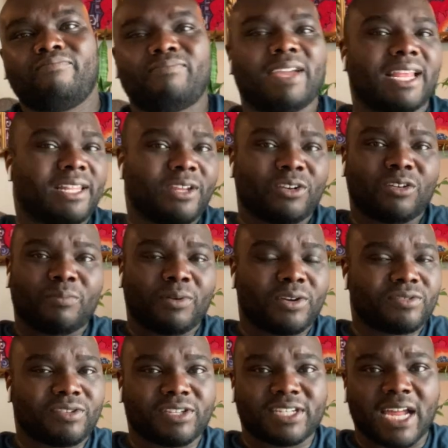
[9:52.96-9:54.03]
The analytical
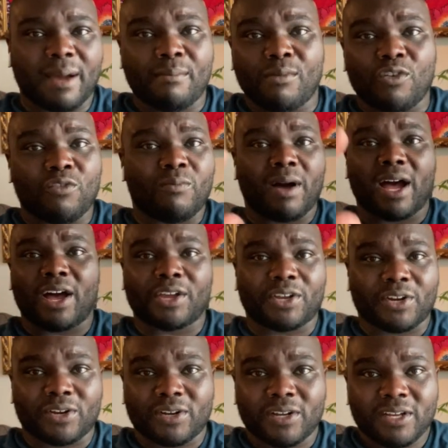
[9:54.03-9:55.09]
person is not moved by all
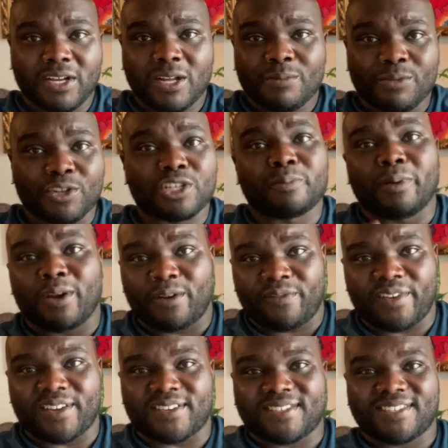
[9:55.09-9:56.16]
your, your spirit
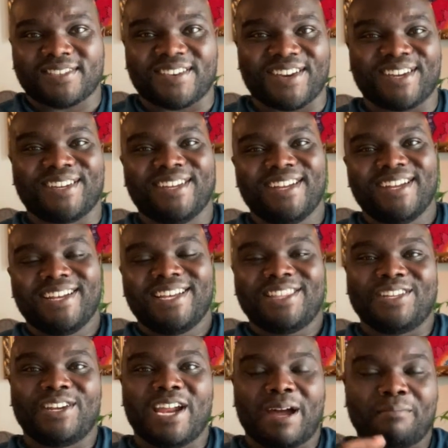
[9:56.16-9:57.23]
fingers, right?
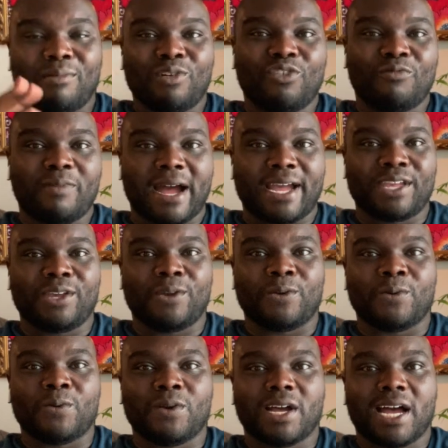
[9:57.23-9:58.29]
they're not moved by
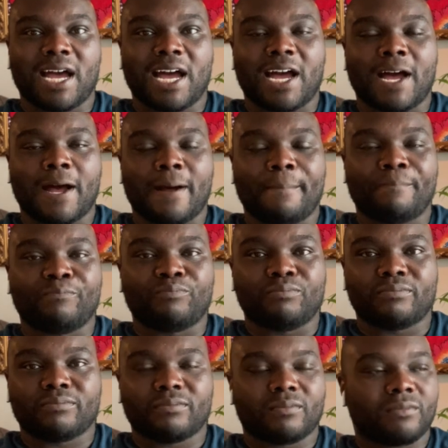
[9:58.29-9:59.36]
you uh,
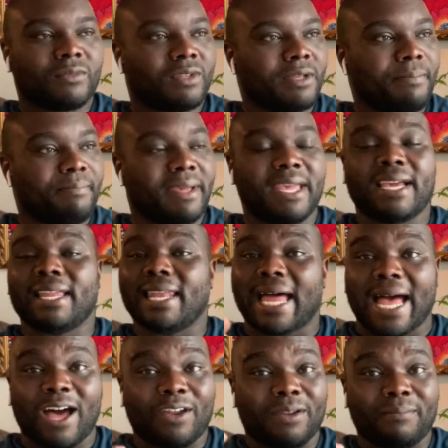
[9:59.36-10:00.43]
being
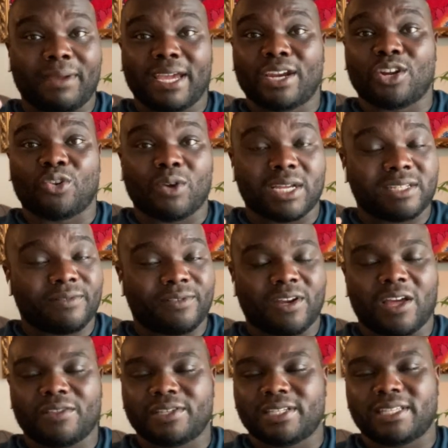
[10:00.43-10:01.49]
loud and being aggressive and
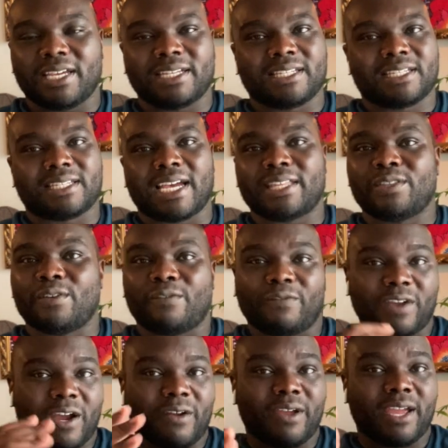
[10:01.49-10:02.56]
all these things. It's like they're
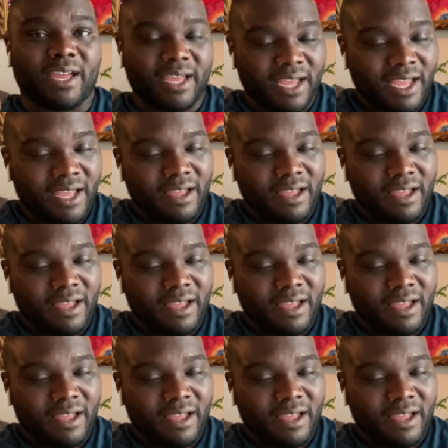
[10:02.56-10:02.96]
very,